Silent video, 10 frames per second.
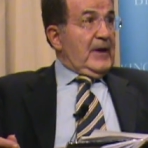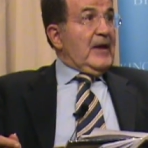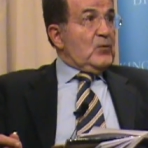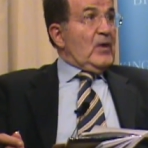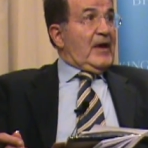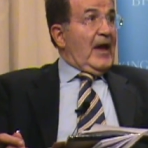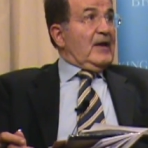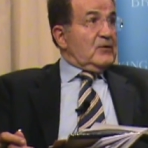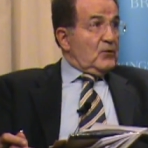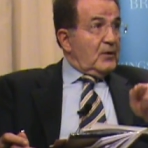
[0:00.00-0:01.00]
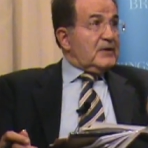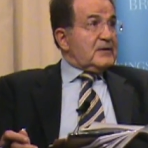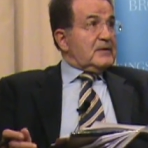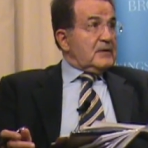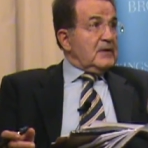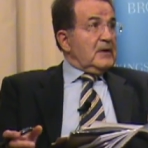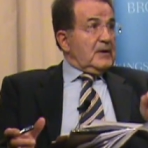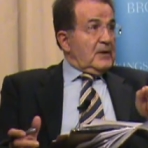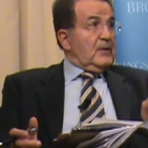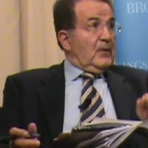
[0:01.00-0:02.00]
And we can do it,
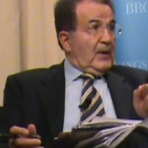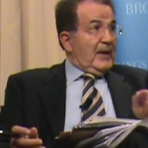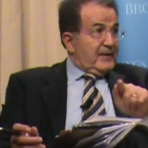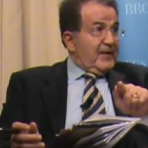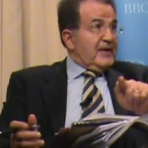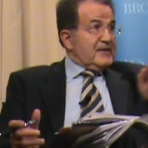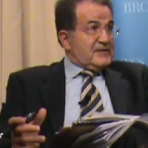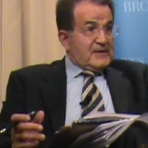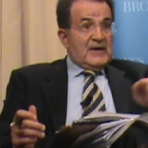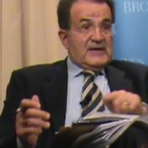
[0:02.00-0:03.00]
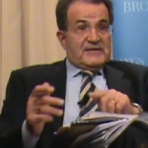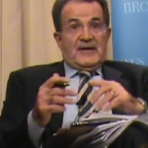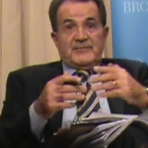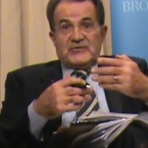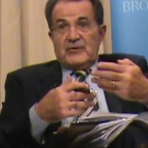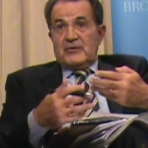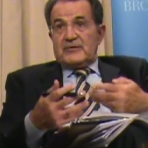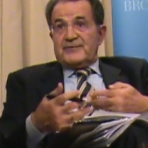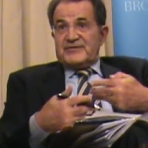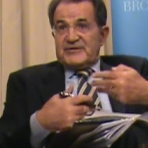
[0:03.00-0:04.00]
you know, and there is some
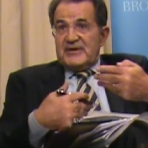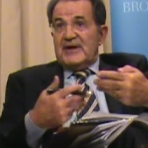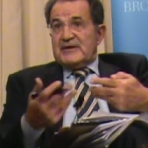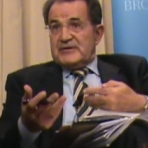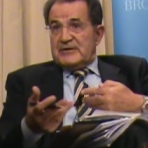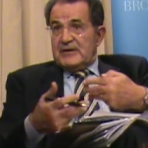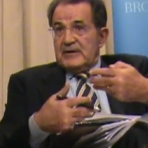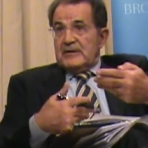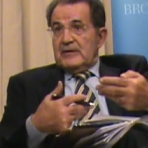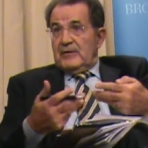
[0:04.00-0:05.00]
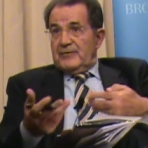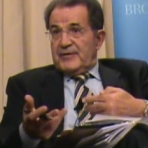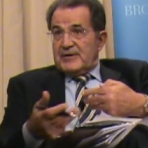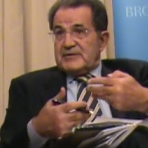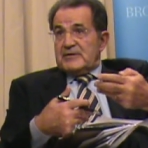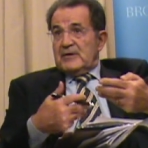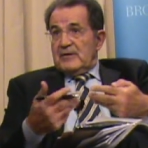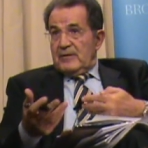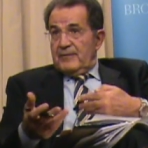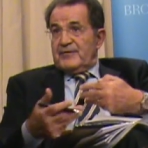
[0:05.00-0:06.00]
sort of synergy on this
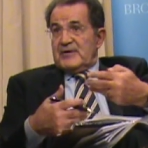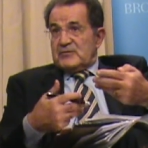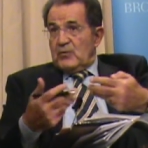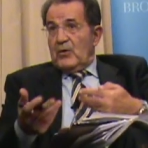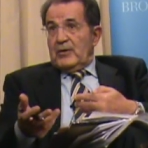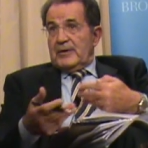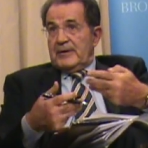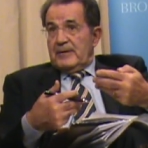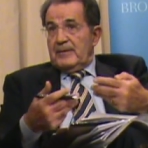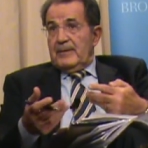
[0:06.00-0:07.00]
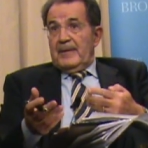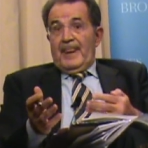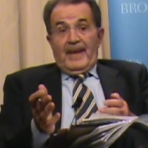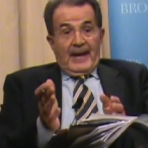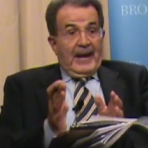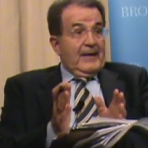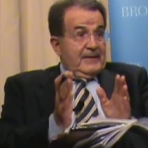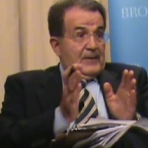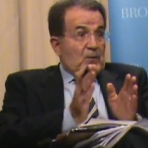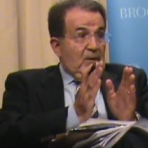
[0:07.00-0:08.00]
work, you know. And
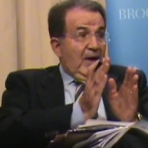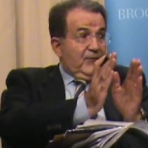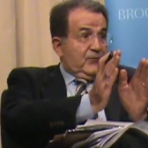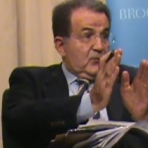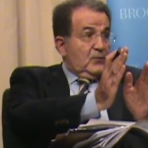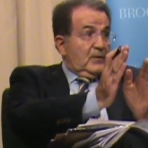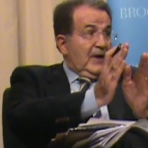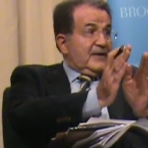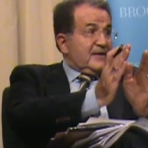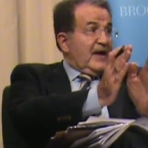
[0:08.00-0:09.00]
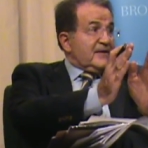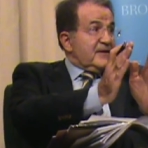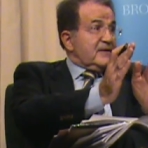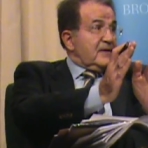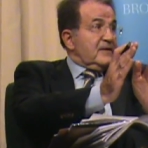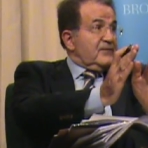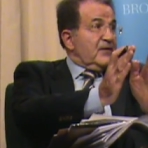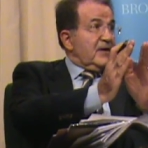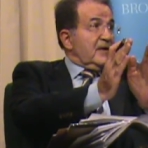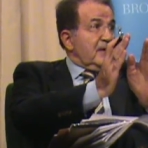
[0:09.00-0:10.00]
we have to address it in a
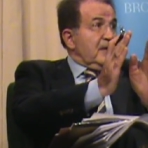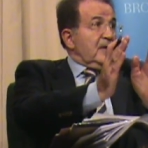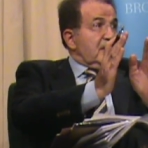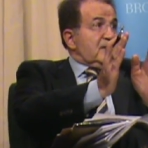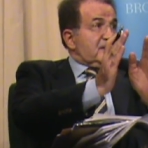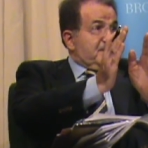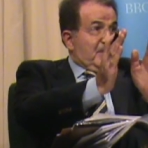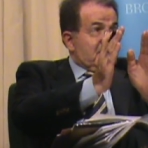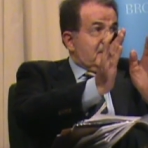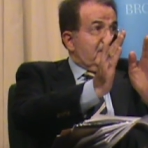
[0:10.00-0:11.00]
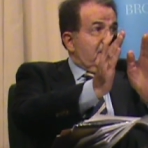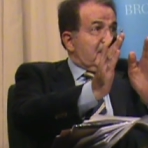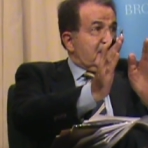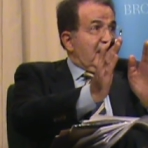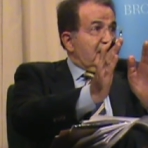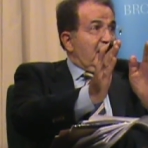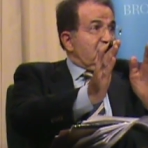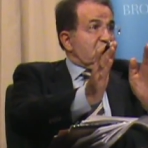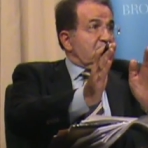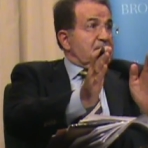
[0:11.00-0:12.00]
very specific
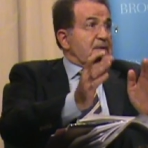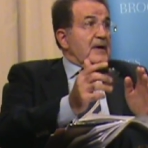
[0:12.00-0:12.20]
direction.